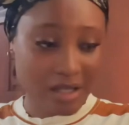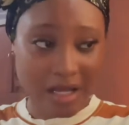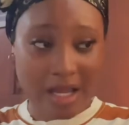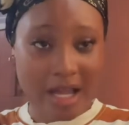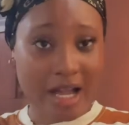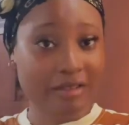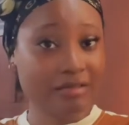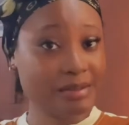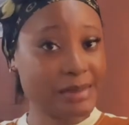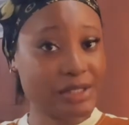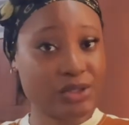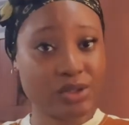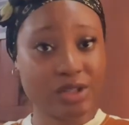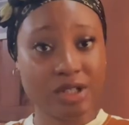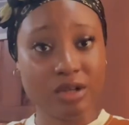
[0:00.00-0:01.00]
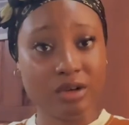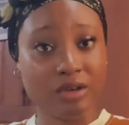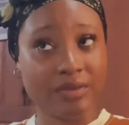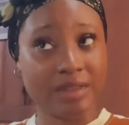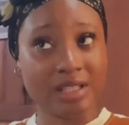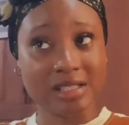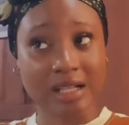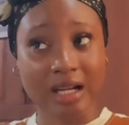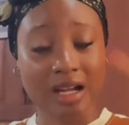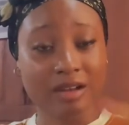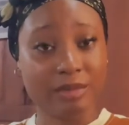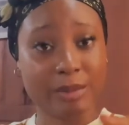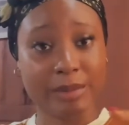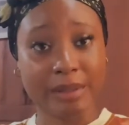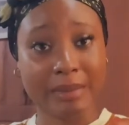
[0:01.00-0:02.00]
I haven't been doing a lot of this. I can't
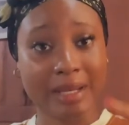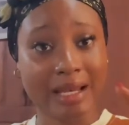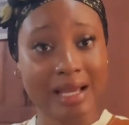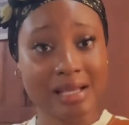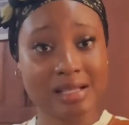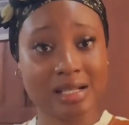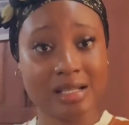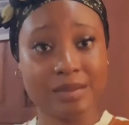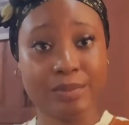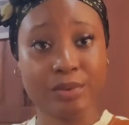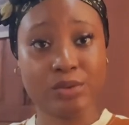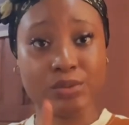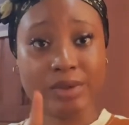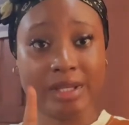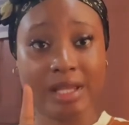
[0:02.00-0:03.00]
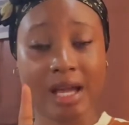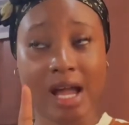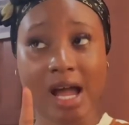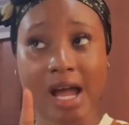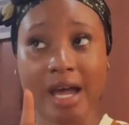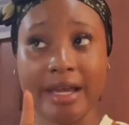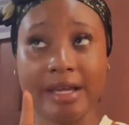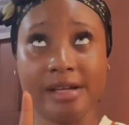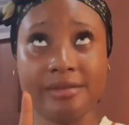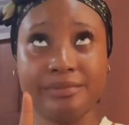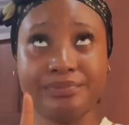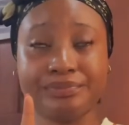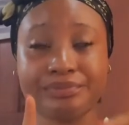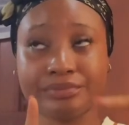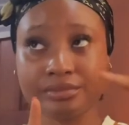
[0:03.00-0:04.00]
remember. My last clip was when I
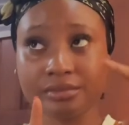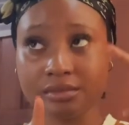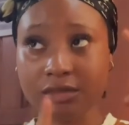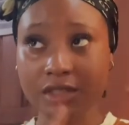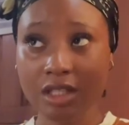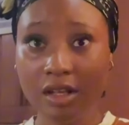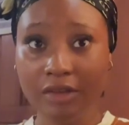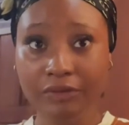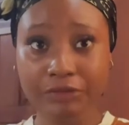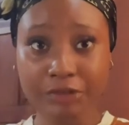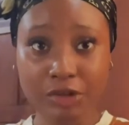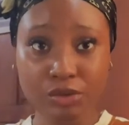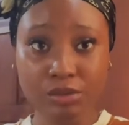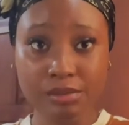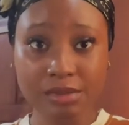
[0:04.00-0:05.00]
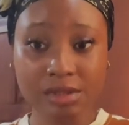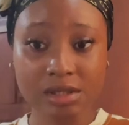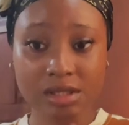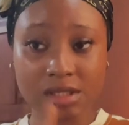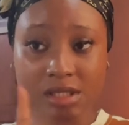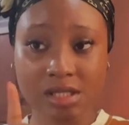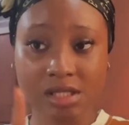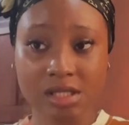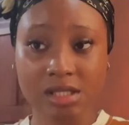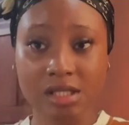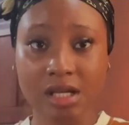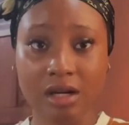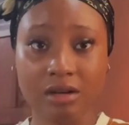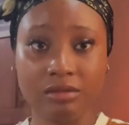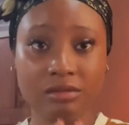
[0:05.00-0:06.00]
filmed the sit
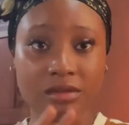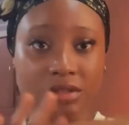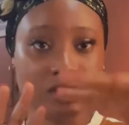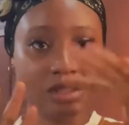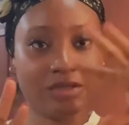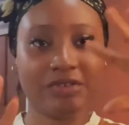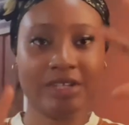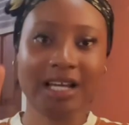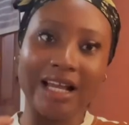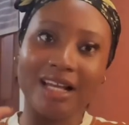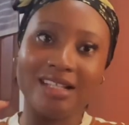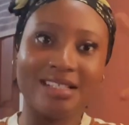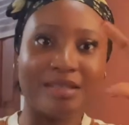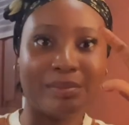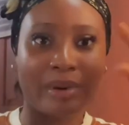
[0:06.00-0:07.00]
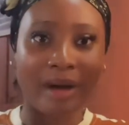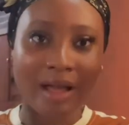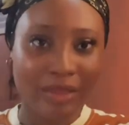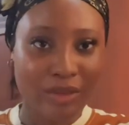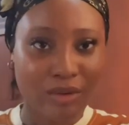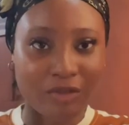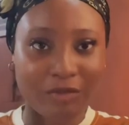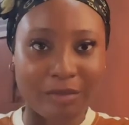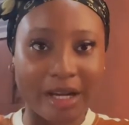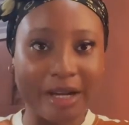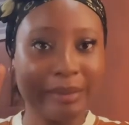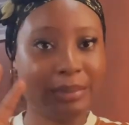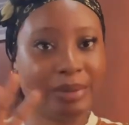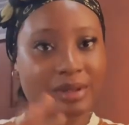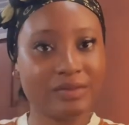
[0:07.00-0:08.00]
down, the reality path of my
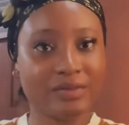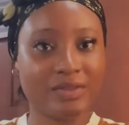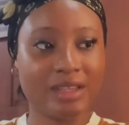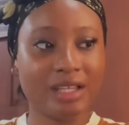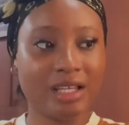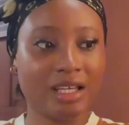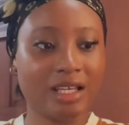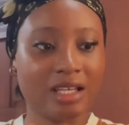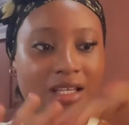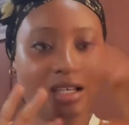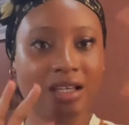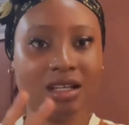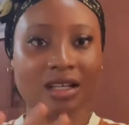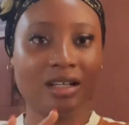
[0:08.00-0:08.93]
birthday.